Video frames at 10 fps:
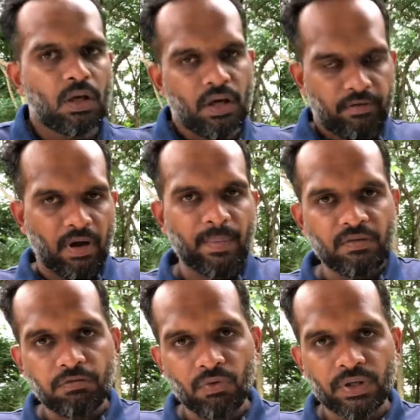If I'm an
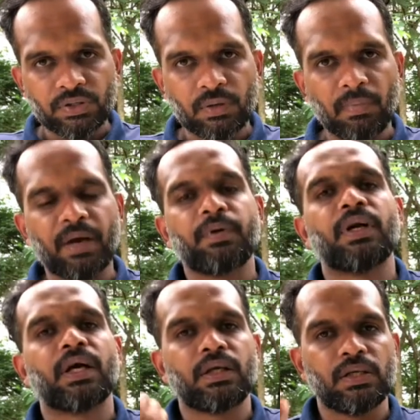influencer, my
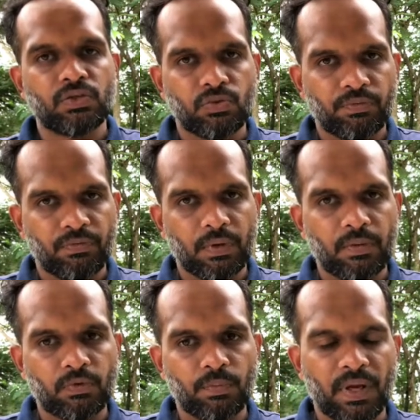product is
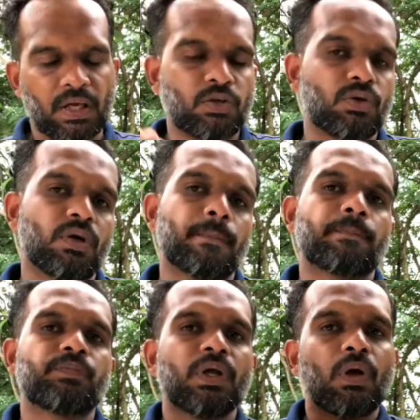to make your
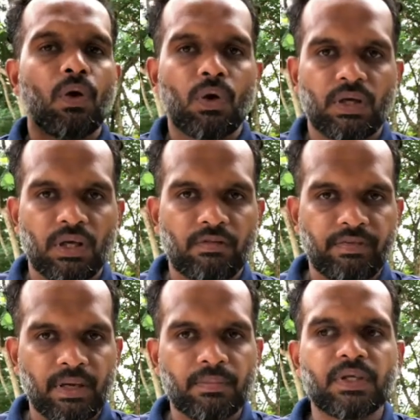hotel
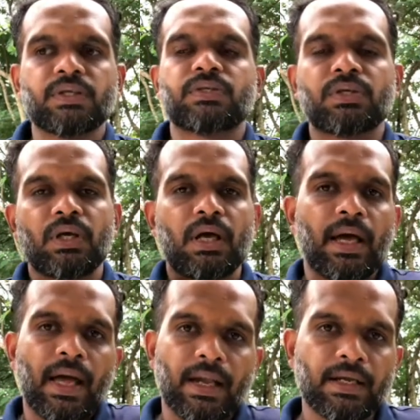famous,
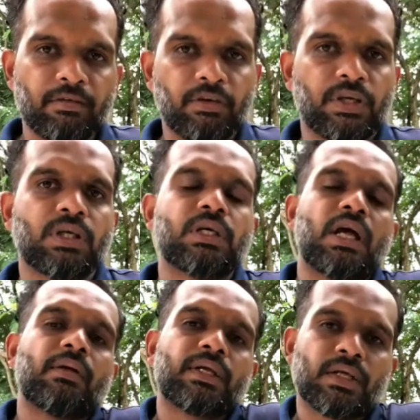and in return,
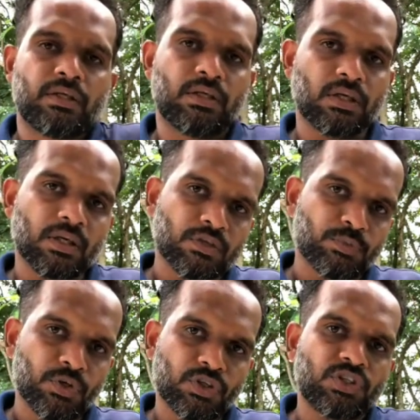I'll get
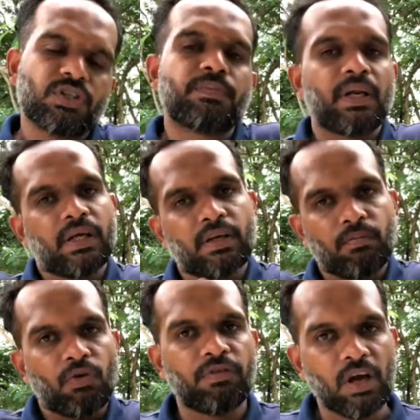sponsorship, I'll get
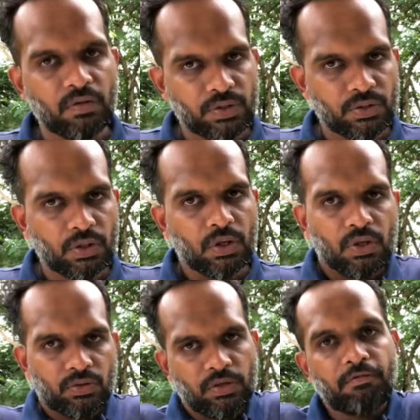more followers.
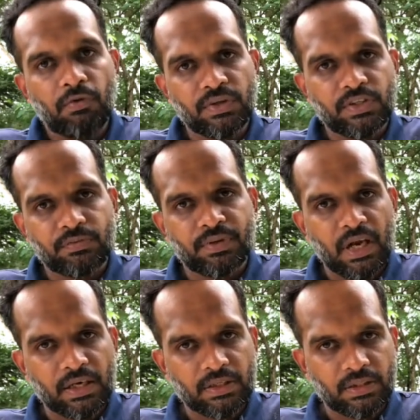So influencers
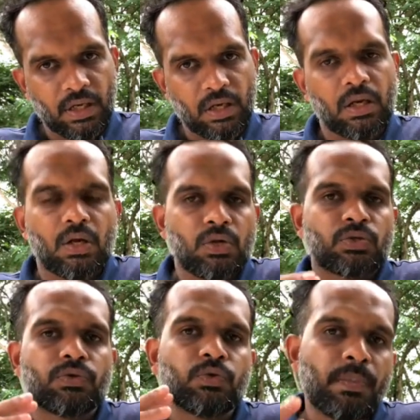product is that. So
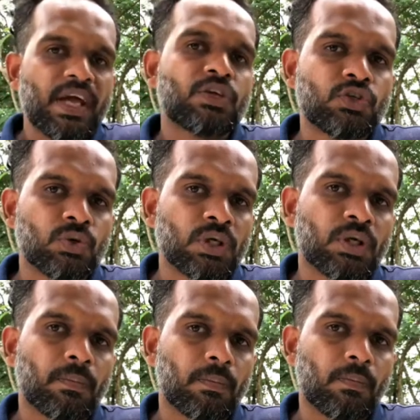you make sure
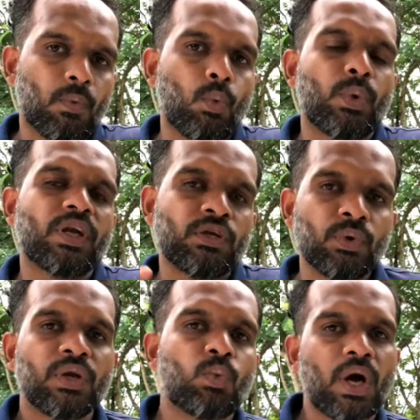when you
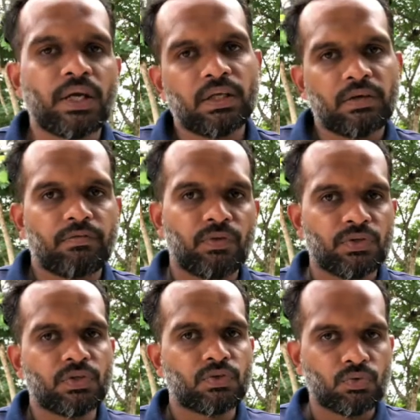invite the
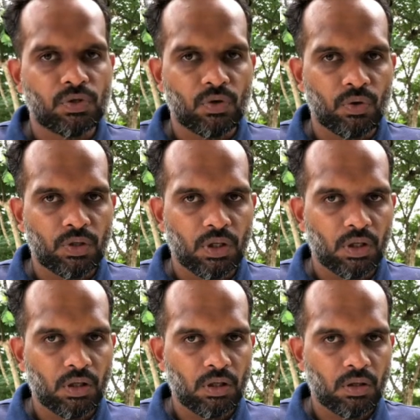influencers to your hotel,